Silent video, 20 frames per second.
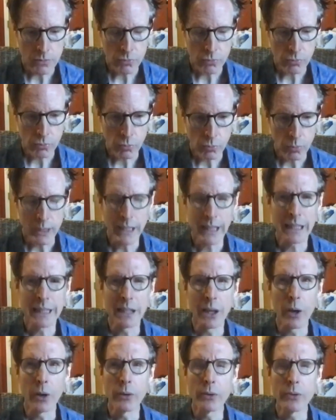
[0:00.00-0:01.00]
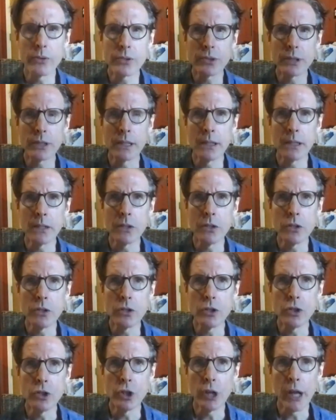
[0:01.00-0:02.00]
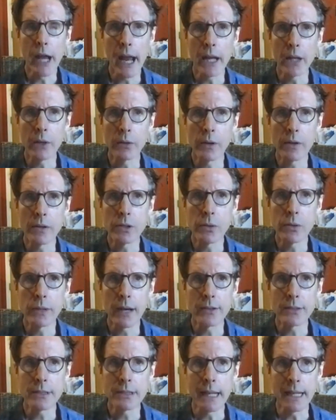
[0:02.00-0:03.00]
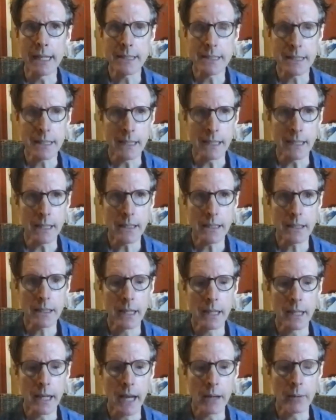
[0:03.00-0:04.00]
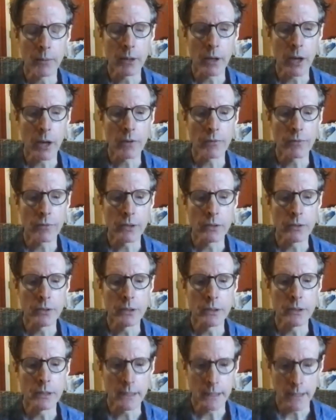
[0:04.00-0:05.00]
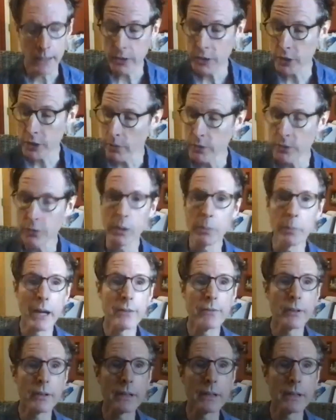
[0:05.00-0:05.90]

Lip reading: we closed in January 2018, and I went off and did another show. I was doing My Fair